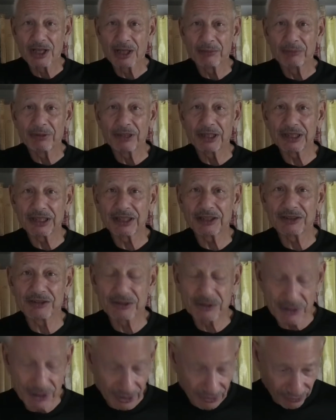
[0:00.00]
But in
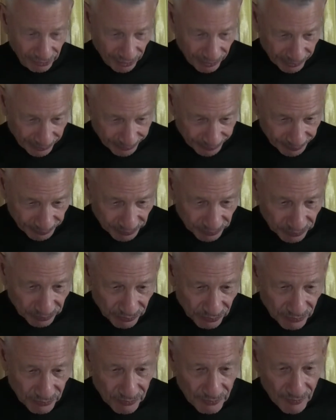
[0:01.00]
doing so,
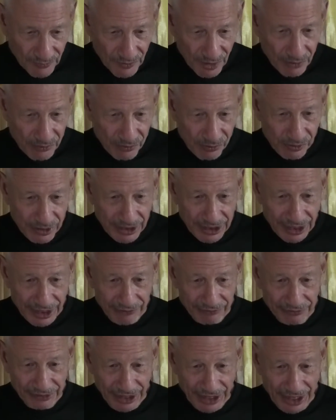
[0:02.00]
we have
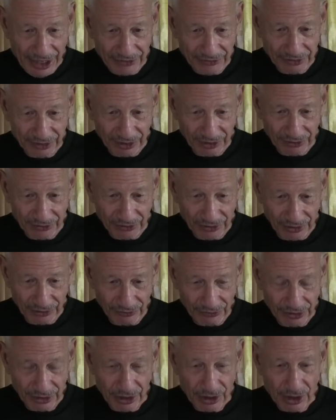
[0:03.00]
to ask ourselves,